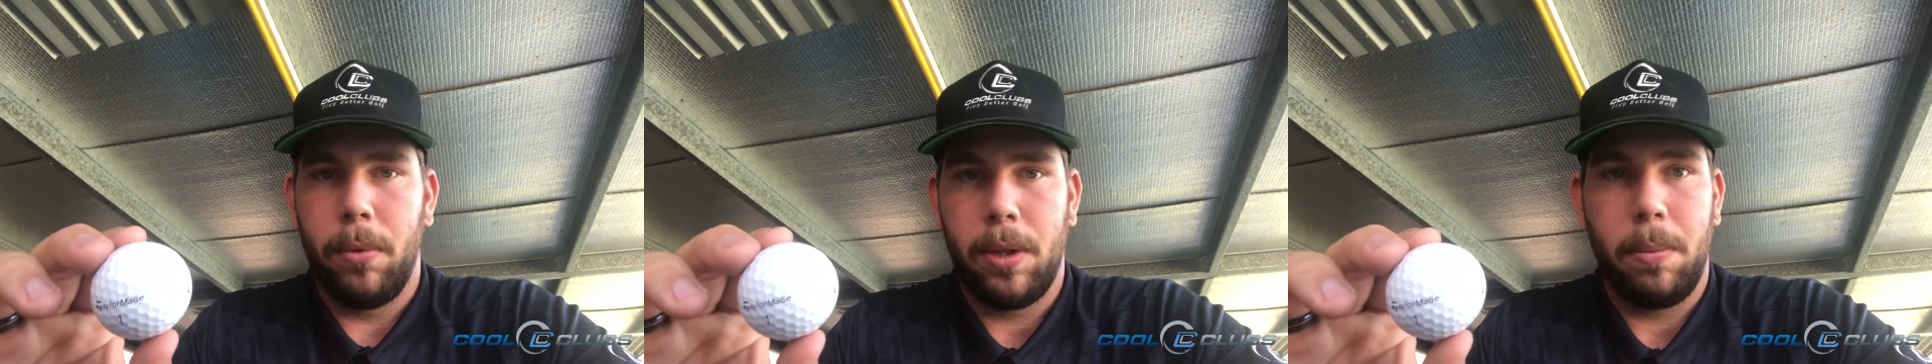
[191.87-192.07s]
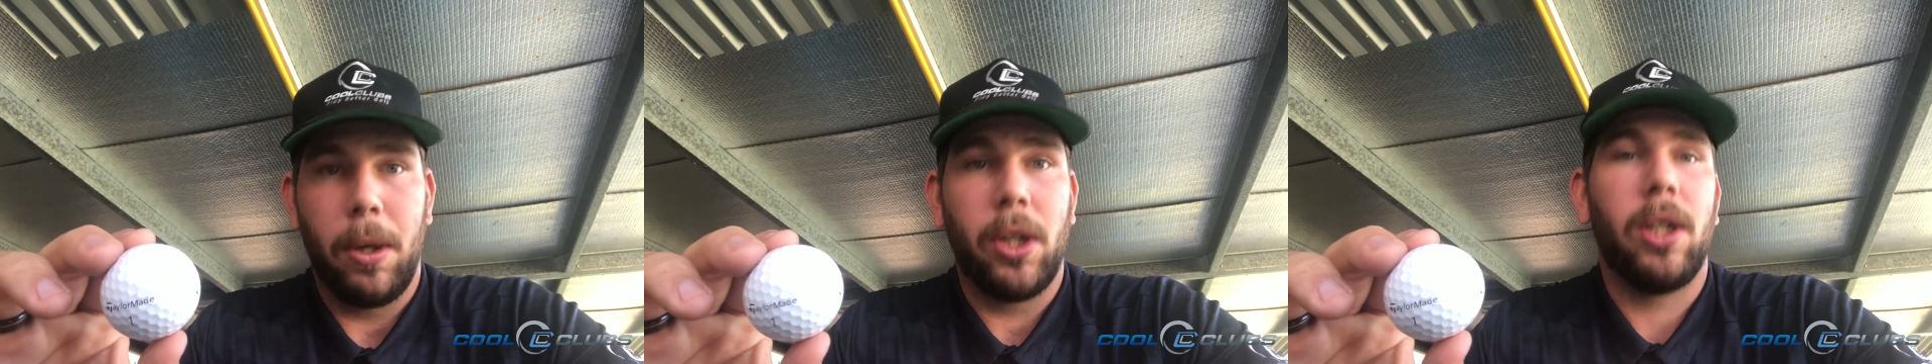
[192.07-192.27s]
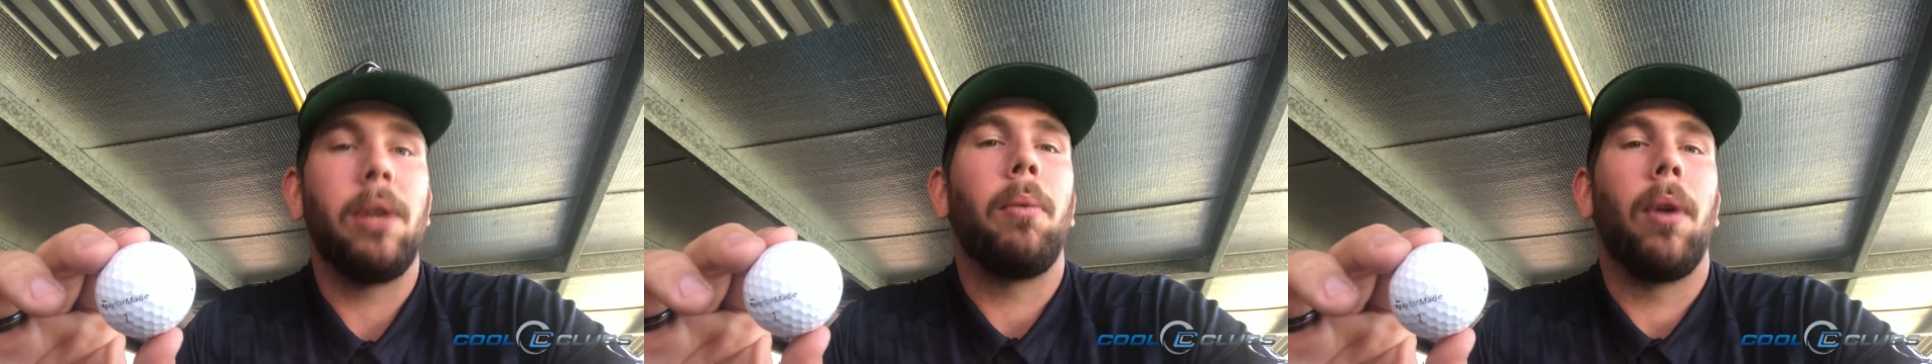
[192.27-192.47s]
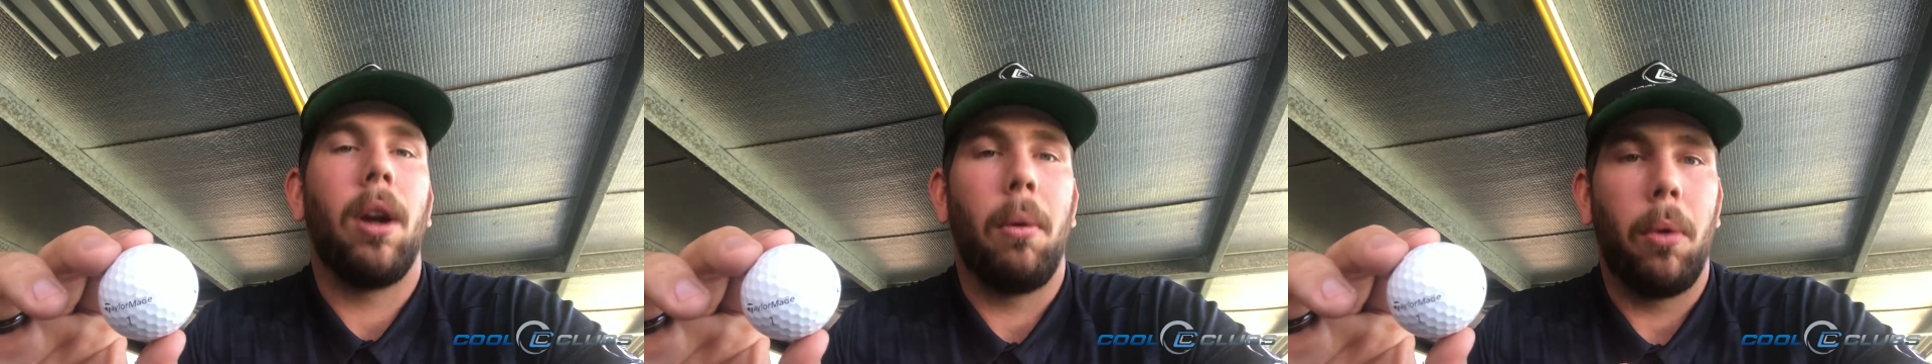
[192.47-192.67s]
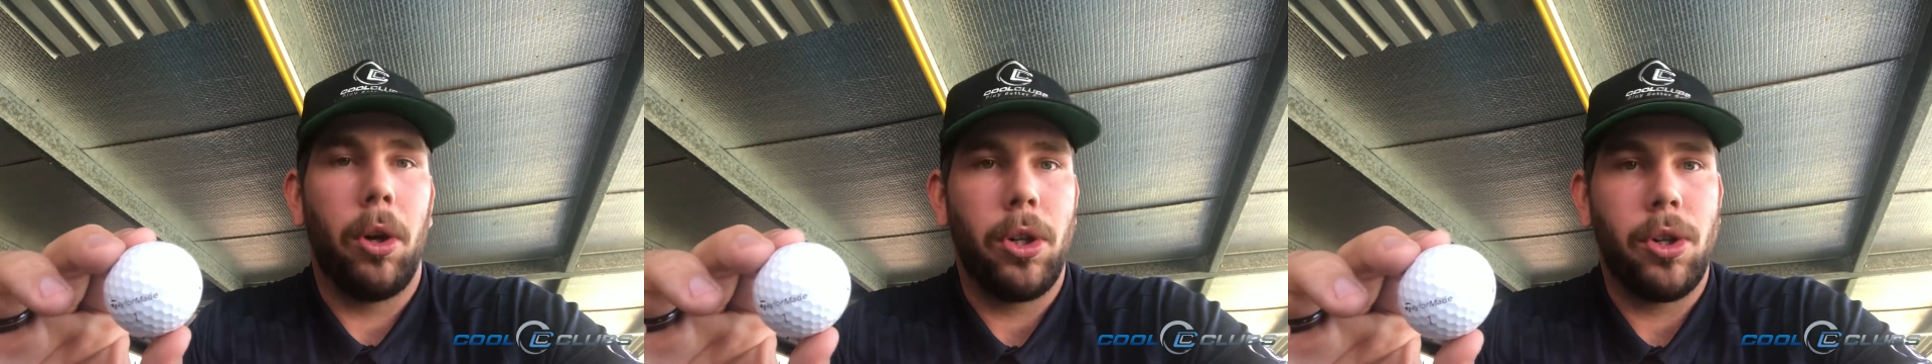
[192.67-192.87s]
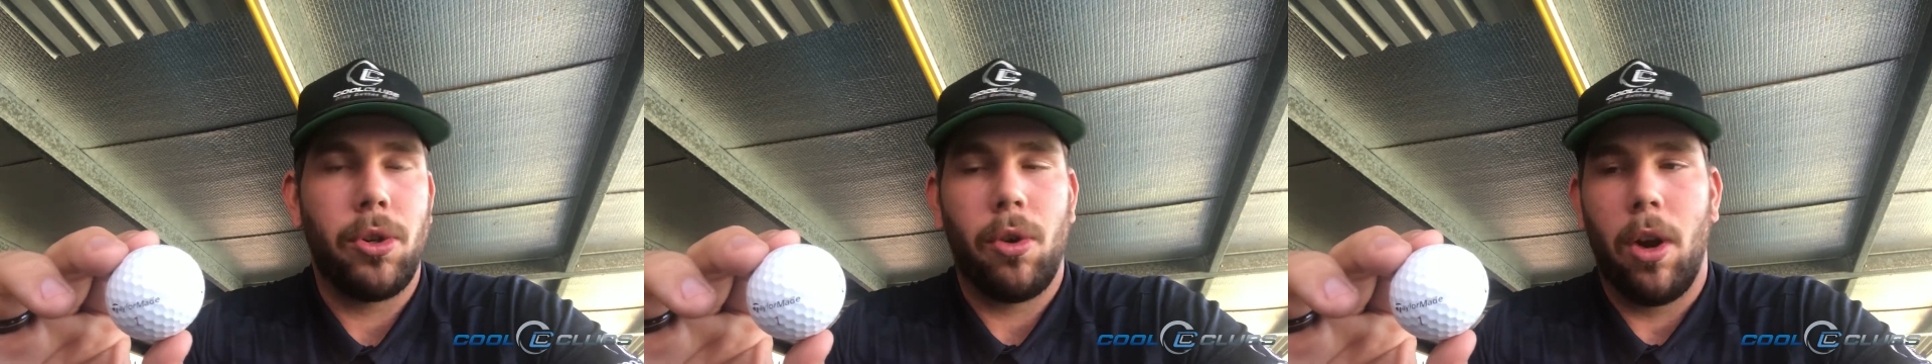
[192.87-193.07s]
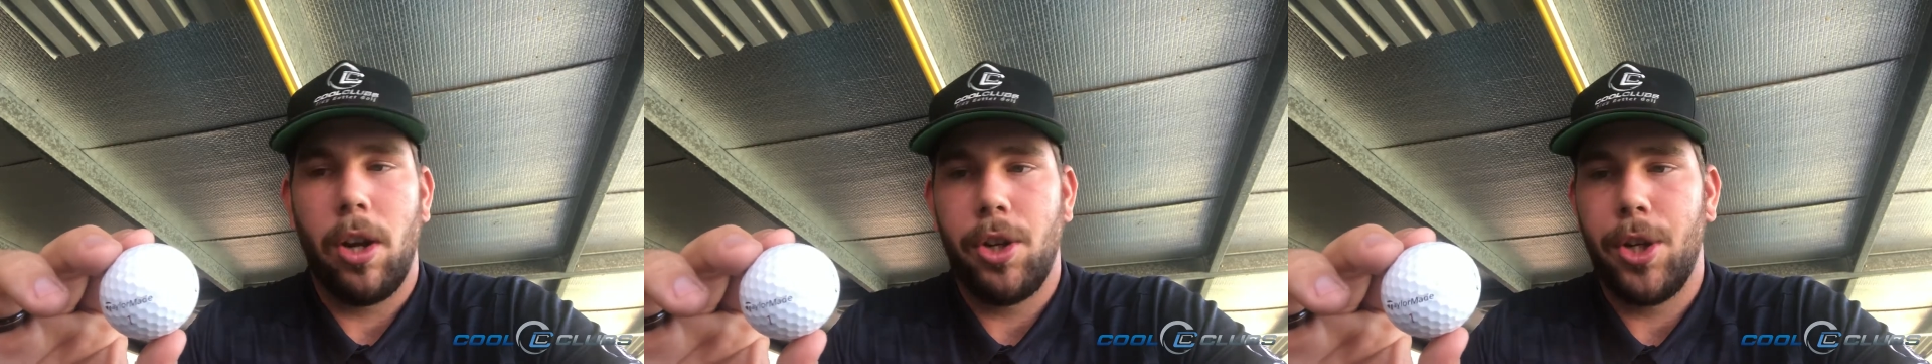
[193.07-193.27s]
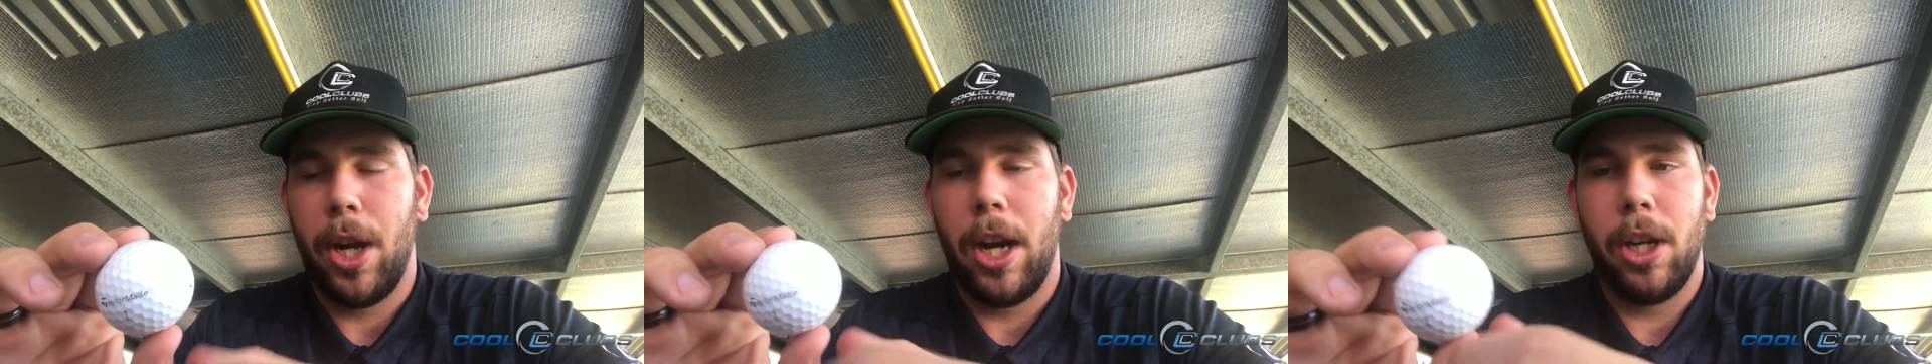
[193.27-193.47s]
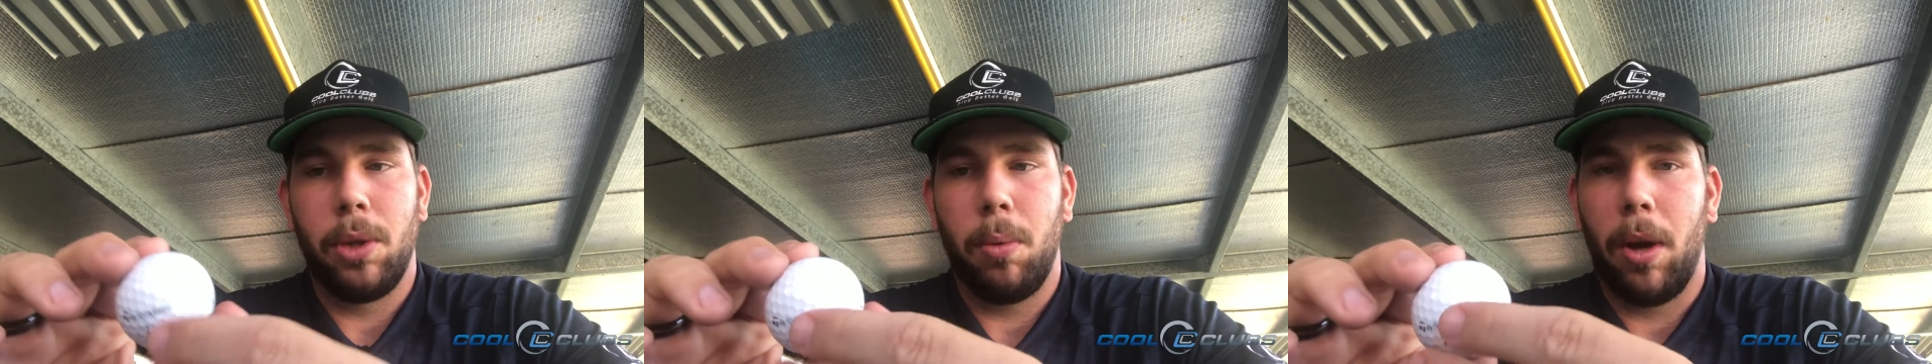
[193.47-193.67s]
especially when I wanted to try and chase